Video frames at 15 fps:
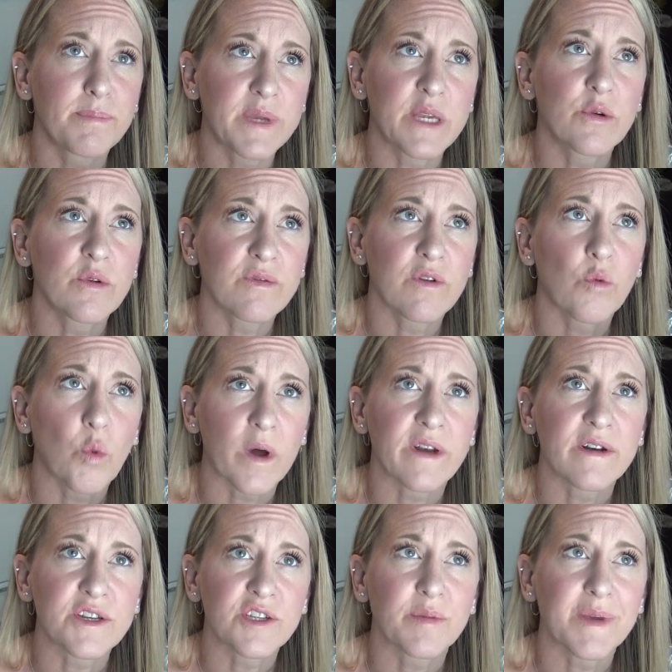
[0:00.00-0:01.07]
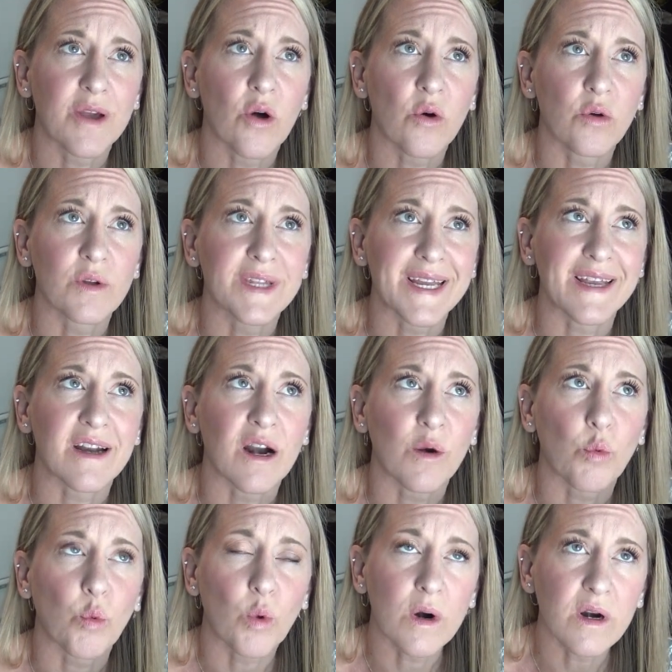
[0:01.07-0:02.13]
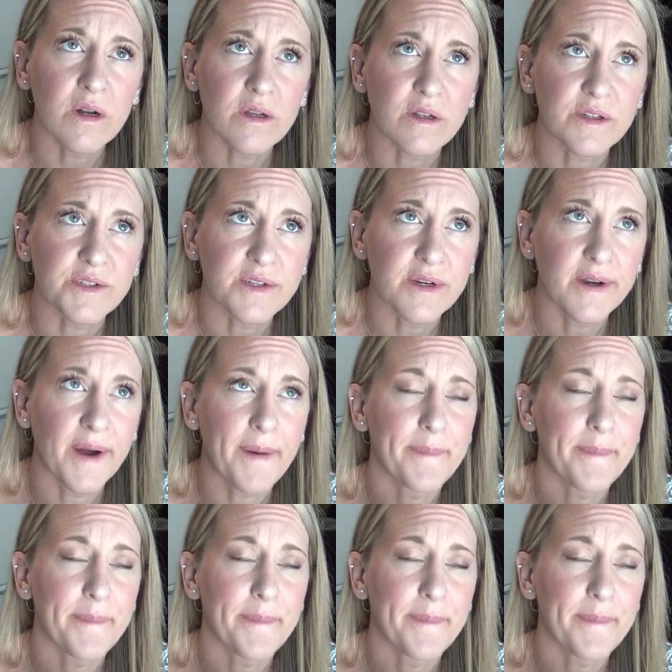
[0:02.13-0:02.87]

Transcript: beautiful wonders to behold in our world.